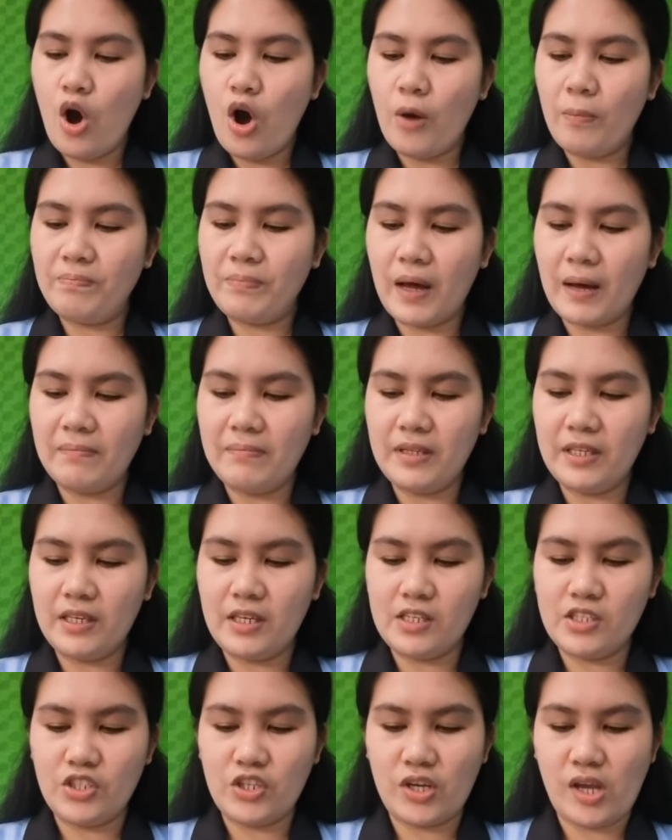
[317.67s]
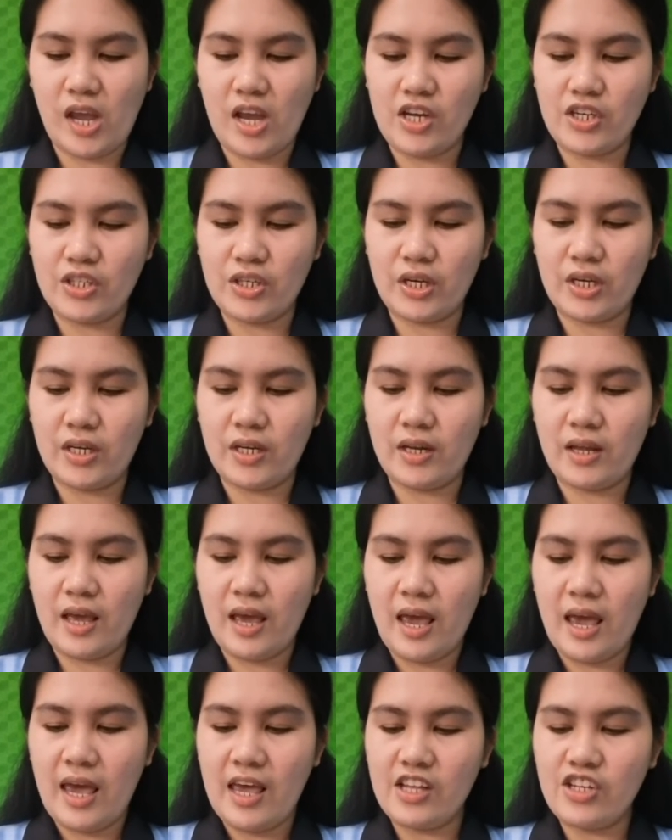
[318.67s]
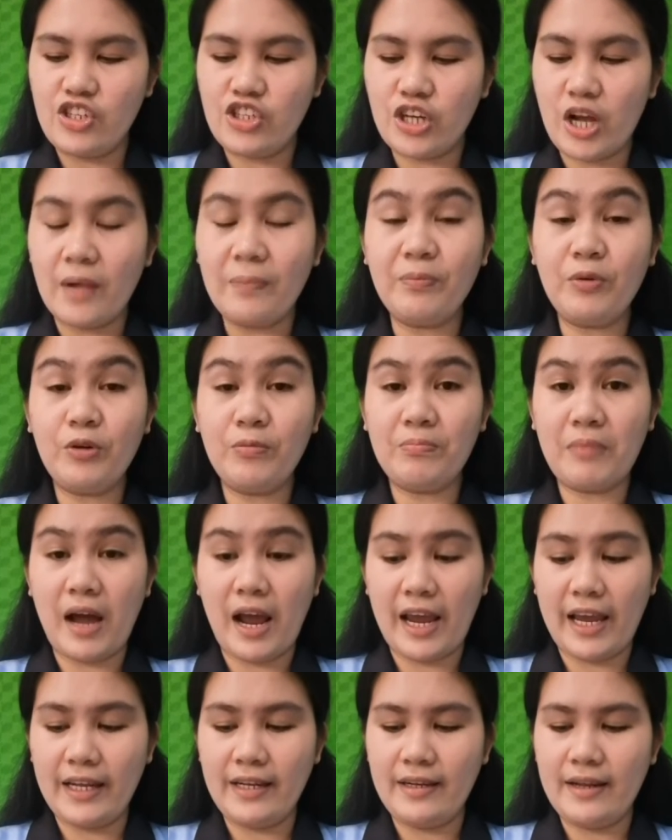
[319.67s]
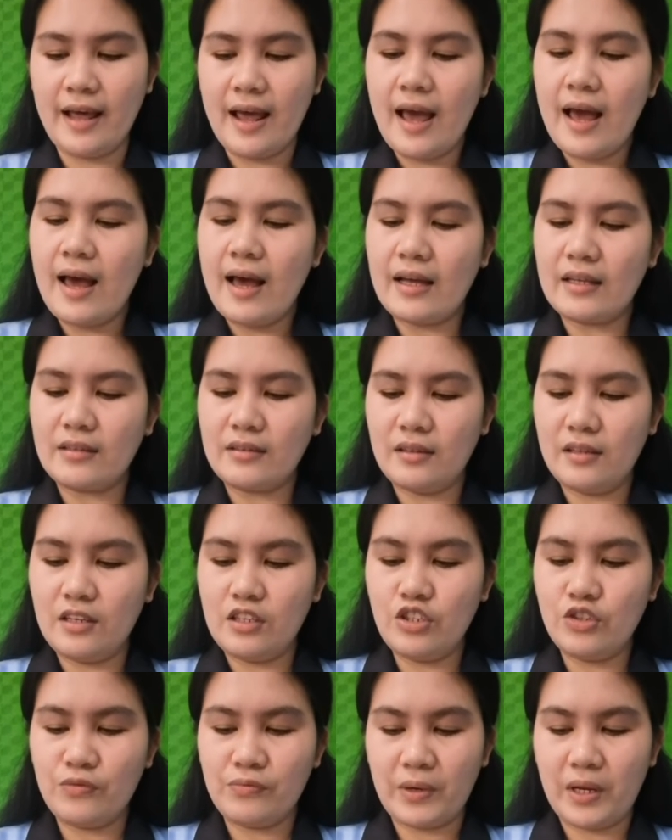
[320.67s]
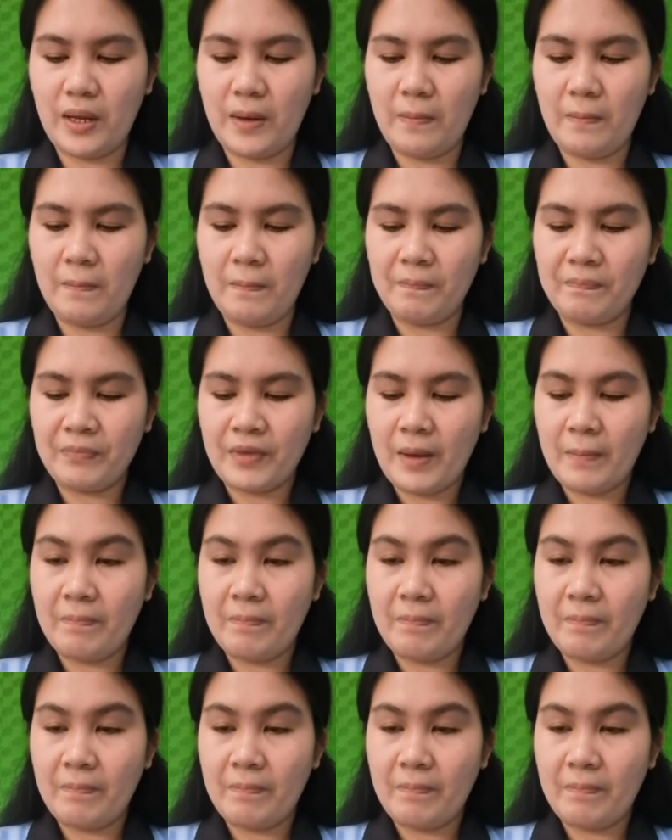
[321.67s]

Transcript: of public education and shall provide at least free